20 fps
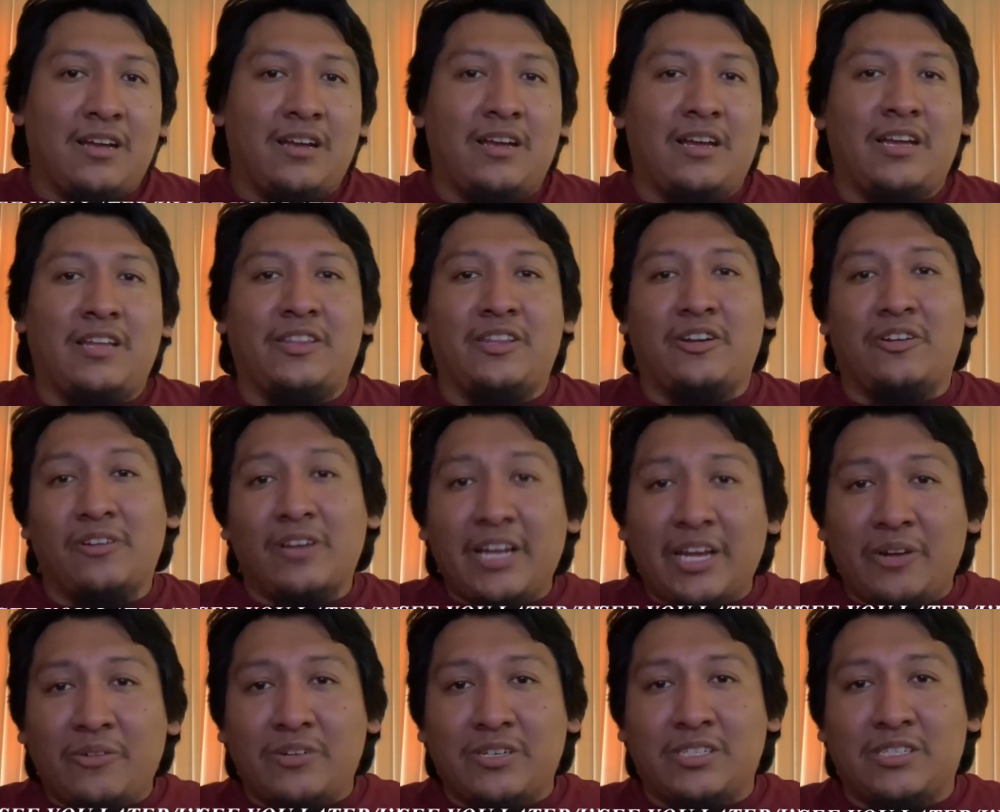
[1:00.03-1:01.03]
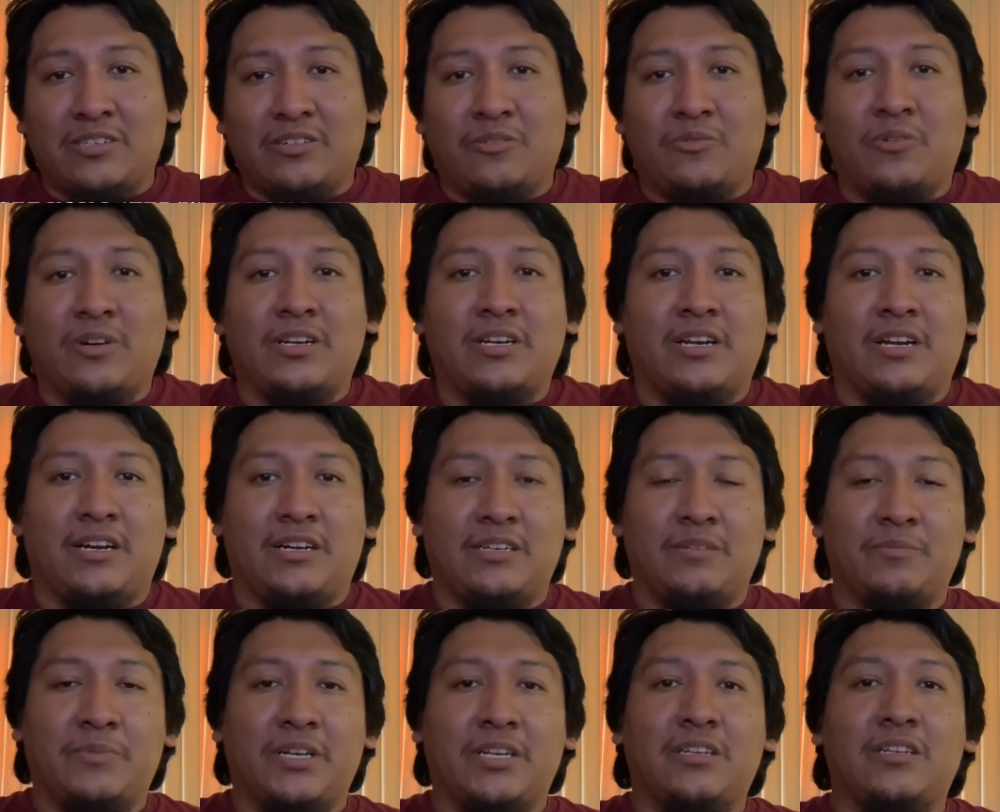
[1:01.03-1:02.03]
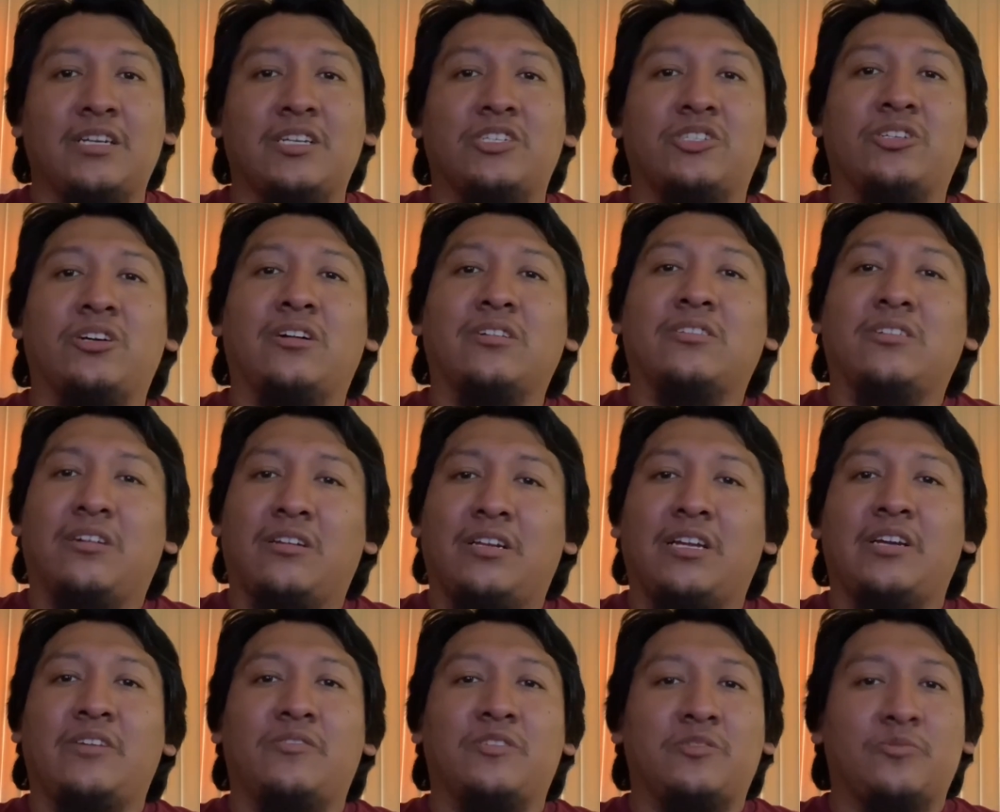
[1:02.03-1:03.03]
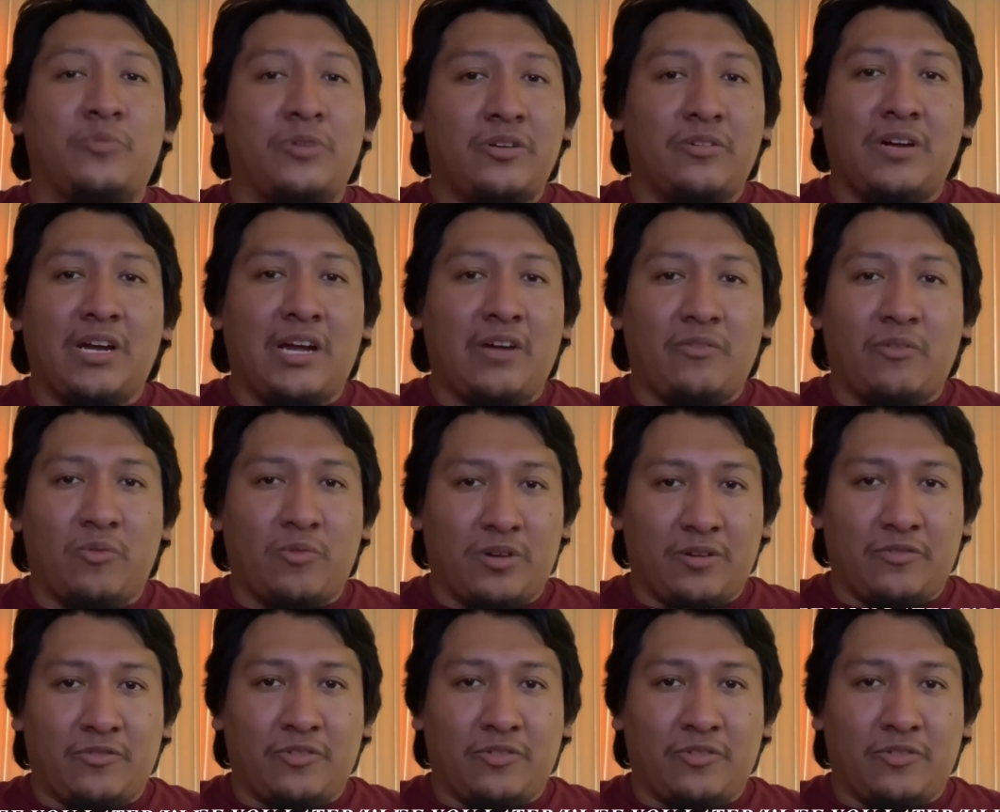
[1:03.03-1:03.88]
in their language or whatnot, but in Choctaw language we don't have a word